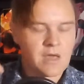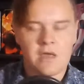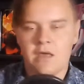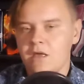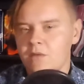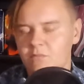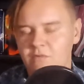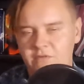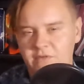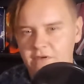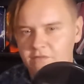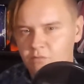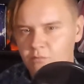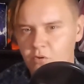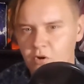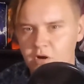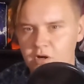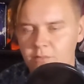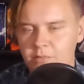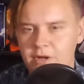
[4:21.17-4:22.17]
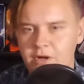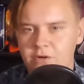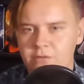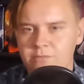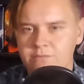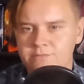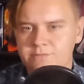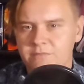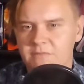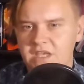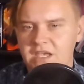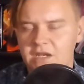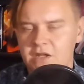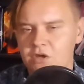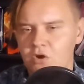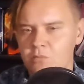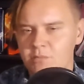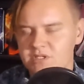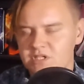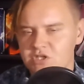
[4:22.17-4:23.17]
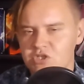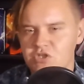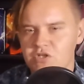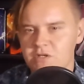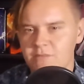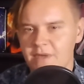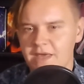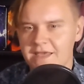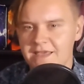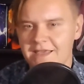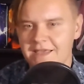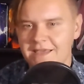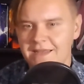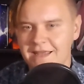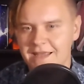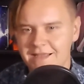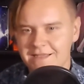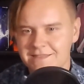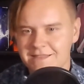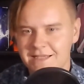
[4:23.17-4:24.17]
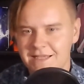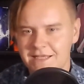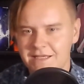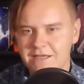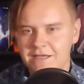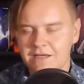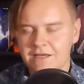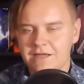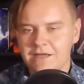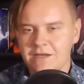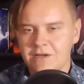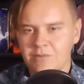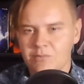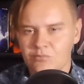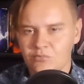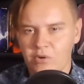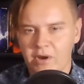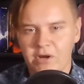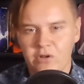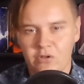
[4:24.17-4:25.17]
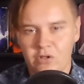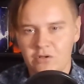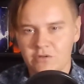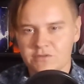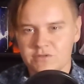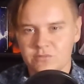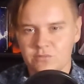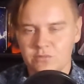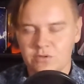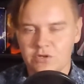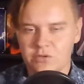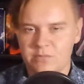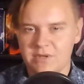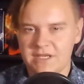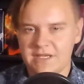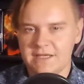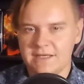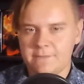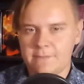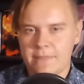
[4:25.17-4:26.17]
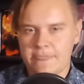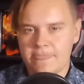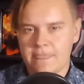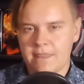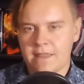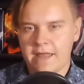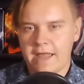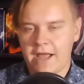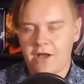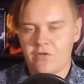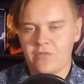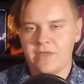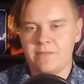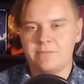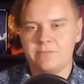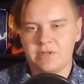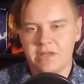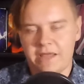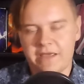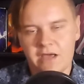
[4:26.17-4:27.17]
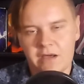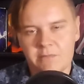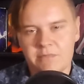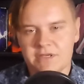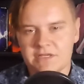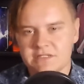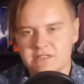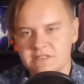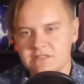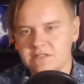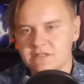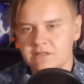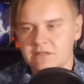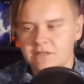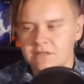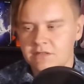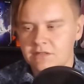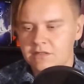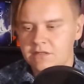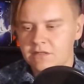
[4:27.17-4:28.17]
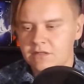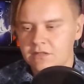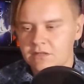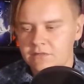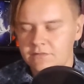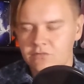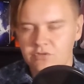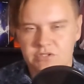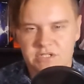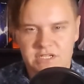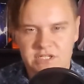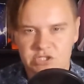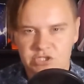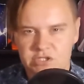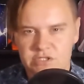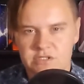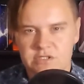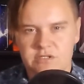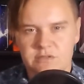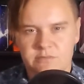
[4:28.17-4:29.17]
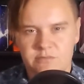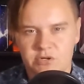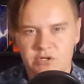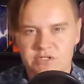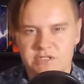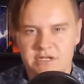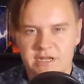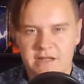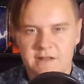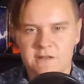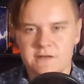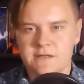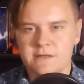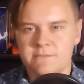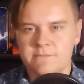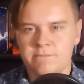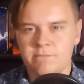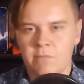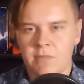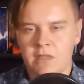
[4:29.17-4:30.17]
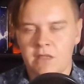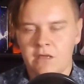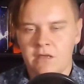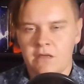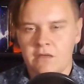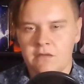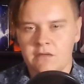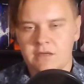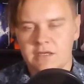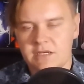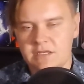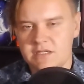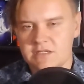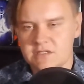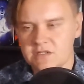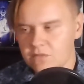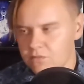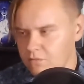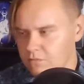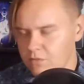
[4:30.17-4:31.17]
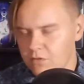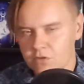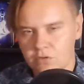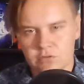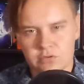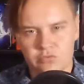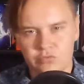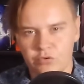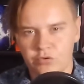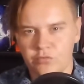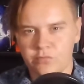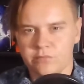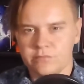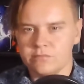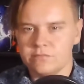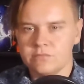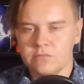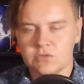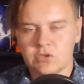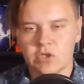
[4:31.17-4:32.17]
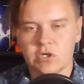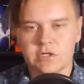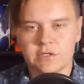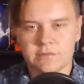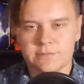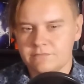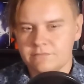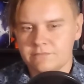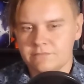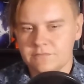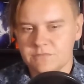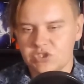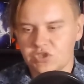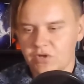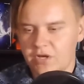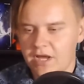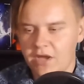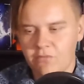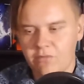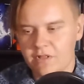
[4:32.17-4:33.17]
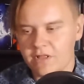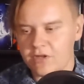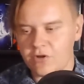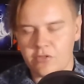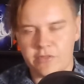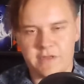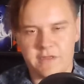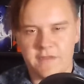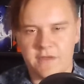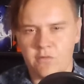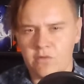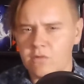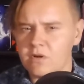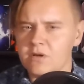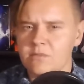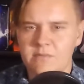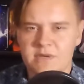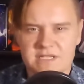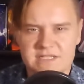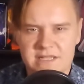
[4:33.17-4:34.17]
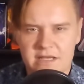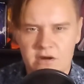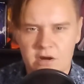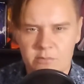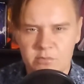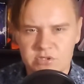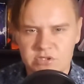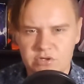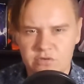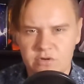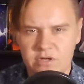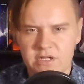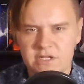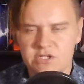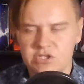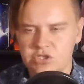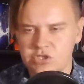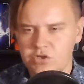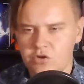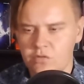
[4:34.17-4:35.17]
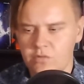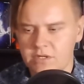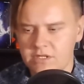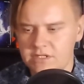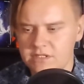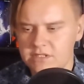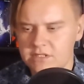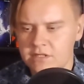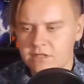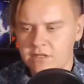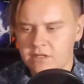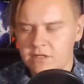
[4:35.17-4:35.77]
And my favorite part about Inigo potentially making it as a bridal ult could be how they play up his flirtatious personality and his groom look. So I really don't think they would want to miss that opportunity to show his